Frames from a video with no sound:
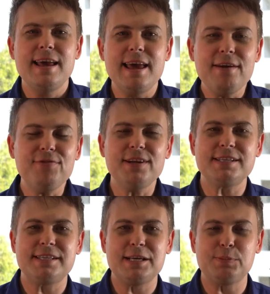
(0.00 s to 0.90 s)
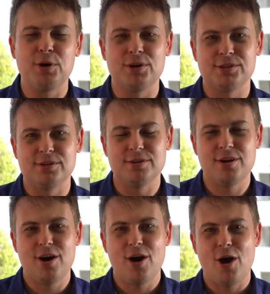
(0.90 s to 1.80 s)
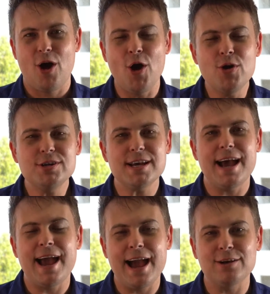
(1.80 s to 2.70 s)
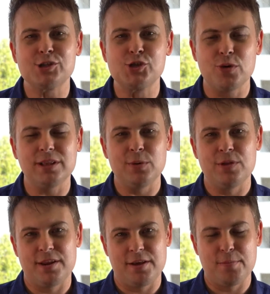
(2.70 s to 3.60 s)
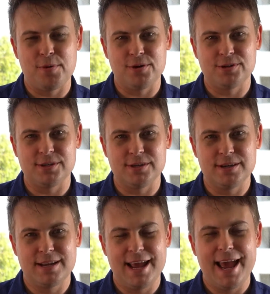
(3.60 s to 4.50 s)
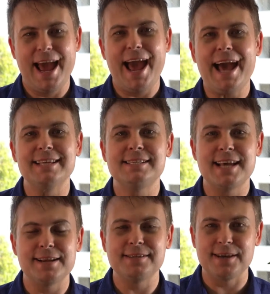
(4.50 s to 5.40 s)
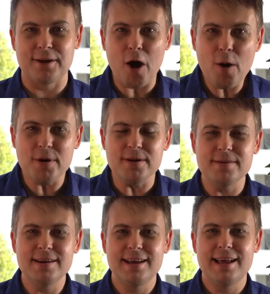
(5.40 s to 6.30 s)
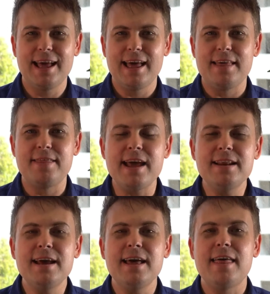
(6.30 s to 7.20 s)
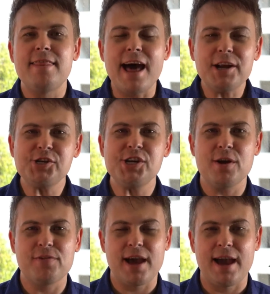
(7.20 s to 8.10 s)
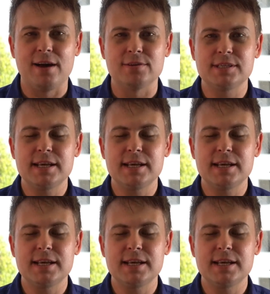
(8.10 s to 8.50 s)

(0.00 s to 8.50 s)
If the deceased person owned a house jointly with another person as tenants in common, then that share of the house